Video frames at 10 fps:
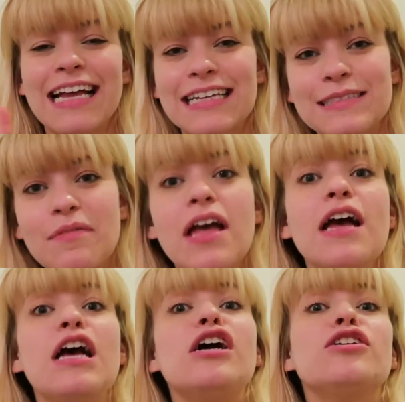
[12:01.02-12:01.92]
Yes.
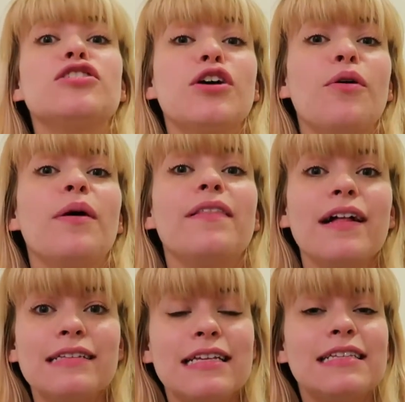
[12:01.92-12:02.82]
So in
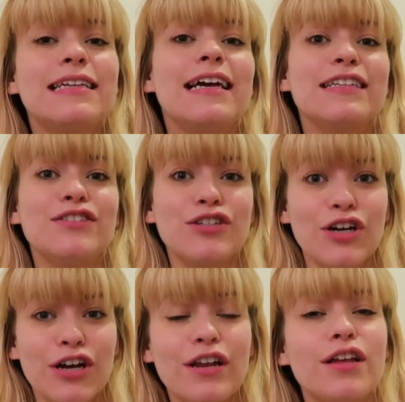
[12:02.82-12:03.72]
that sense, it's
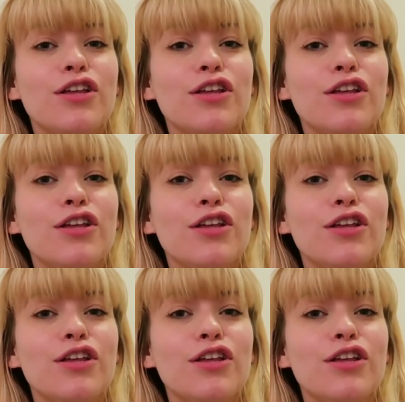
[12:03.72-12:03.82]
good.